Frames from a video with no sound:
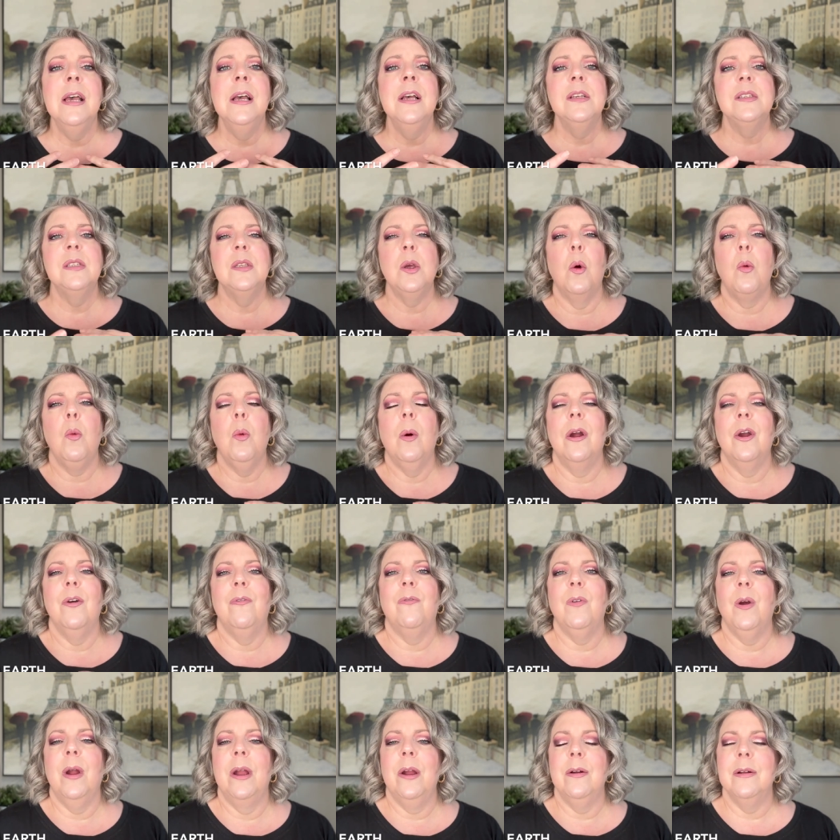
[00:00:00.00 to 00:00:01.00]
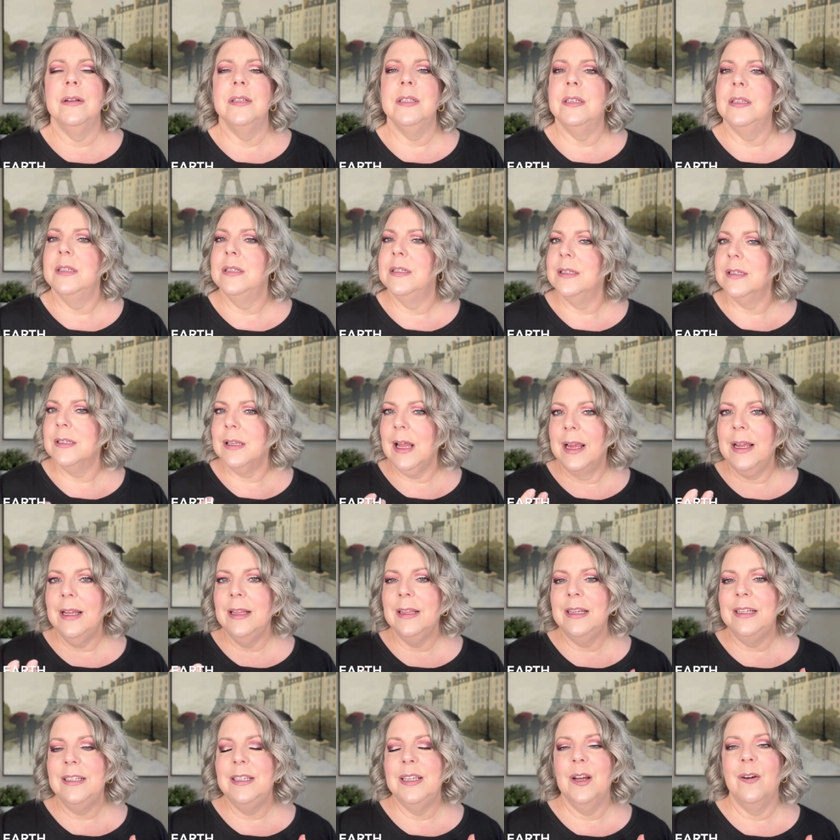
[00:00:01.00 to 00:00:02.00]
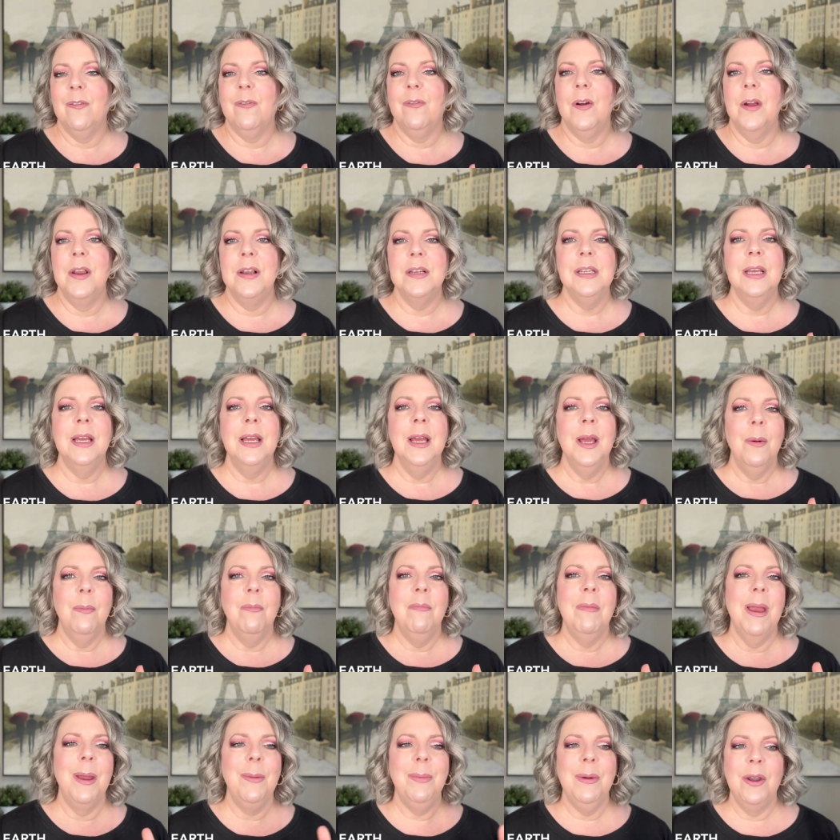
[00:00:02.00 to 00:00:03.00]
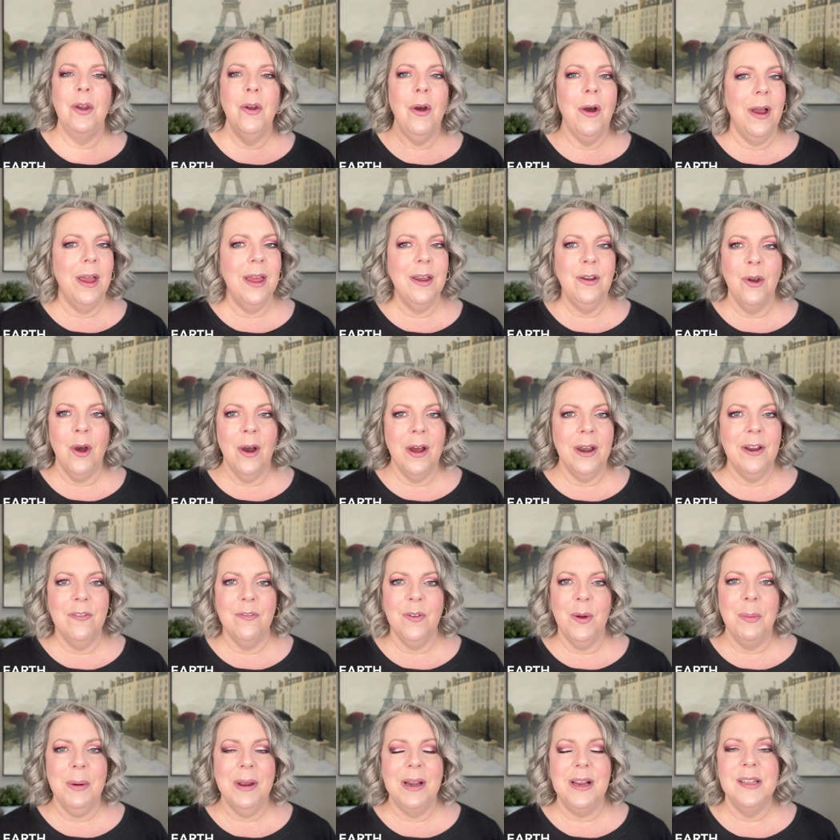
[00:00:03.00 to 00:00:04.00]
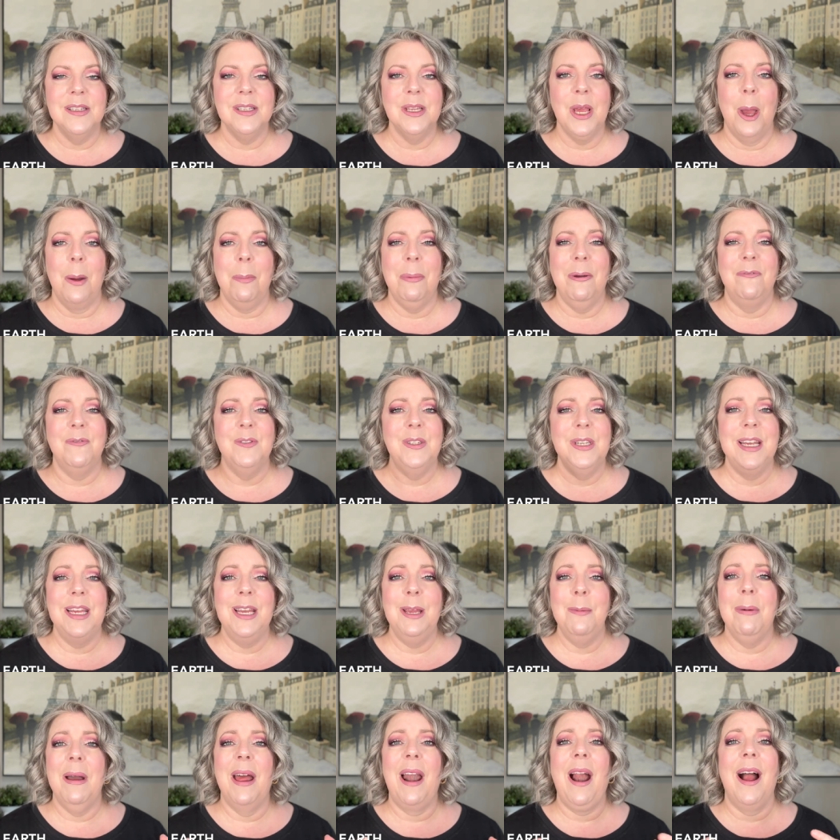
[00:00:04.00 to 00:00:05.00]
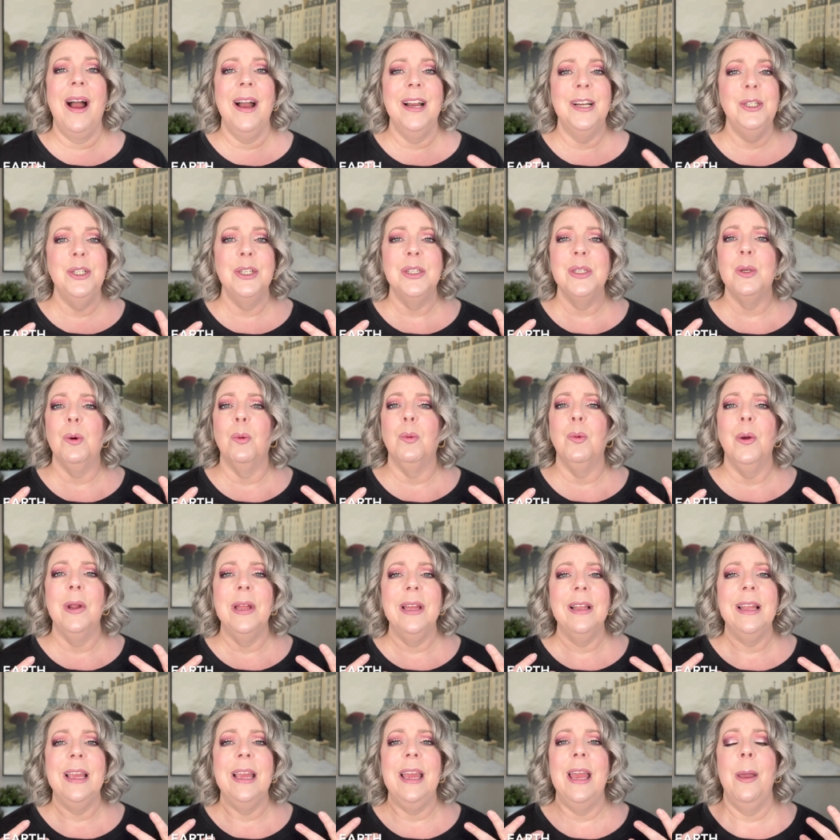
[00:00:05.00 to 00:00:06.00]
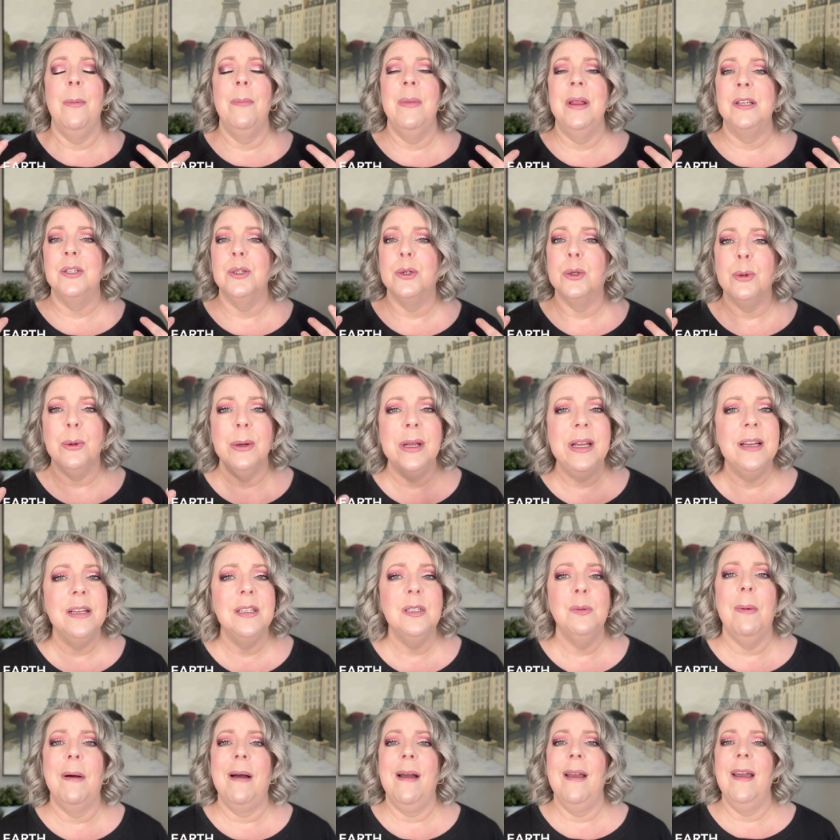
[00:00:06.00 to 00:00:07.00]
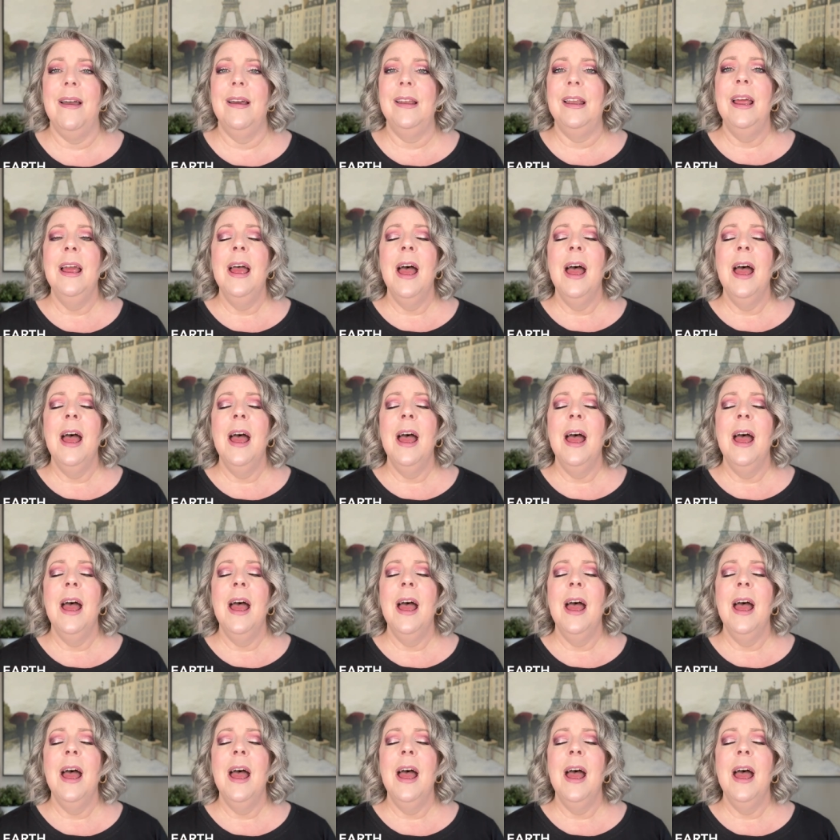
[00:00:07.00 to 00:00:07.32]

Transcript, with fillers: So where a fragrance is slightly different, maybe not, not everybody's cup of tea, but I just really am intrigued by it.